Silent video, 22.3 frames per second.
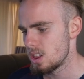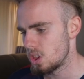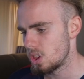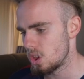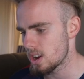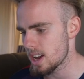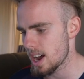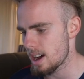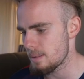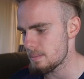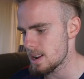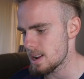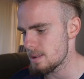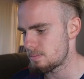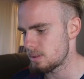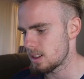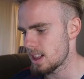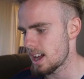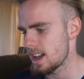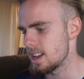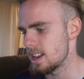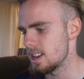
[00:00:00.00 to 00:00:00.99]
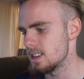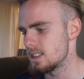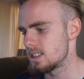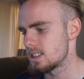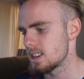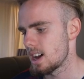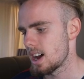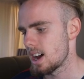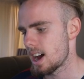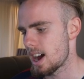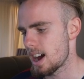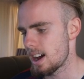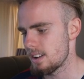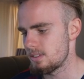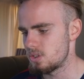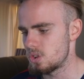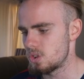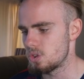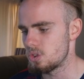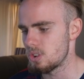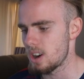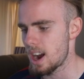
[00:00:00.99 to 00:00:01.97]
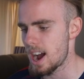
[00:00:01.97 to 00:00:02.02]
look how many players I've
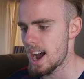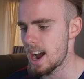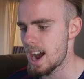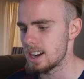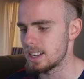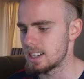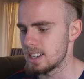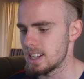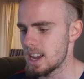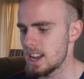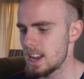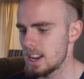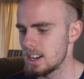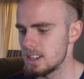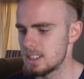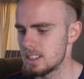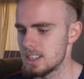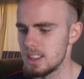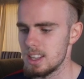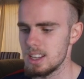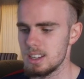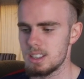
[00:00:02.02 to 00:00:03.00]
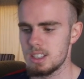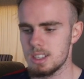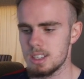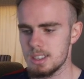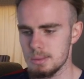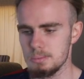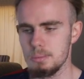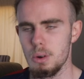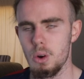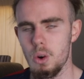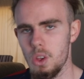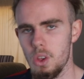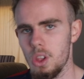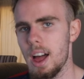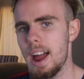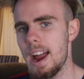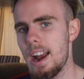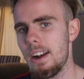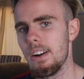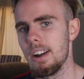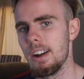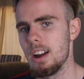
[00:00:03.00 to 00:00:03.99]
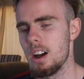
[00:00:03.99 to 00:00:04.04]
dragged into this small
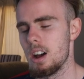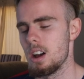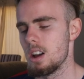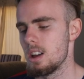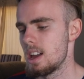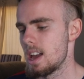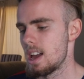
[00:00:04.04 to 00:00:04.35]
area.